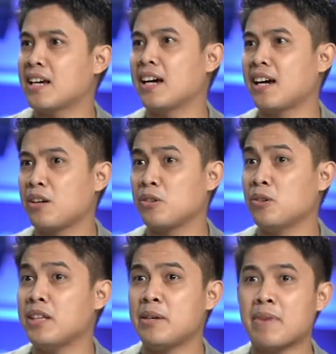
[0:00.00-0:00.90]
I could
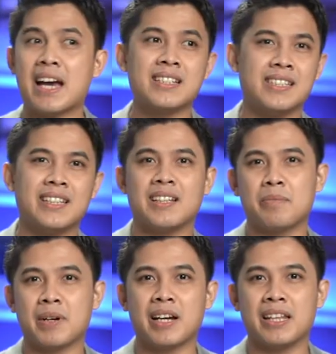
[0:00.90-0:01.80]
only imagine
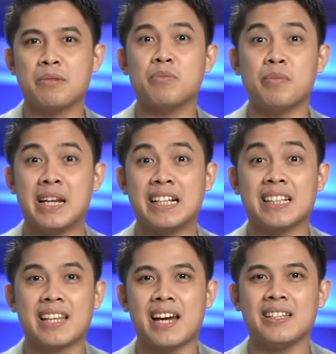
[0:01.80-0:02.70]
kapag nagbumalik
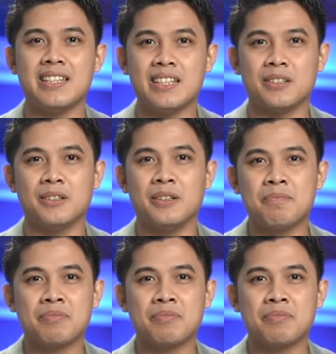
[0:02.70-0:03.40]
na tayo dito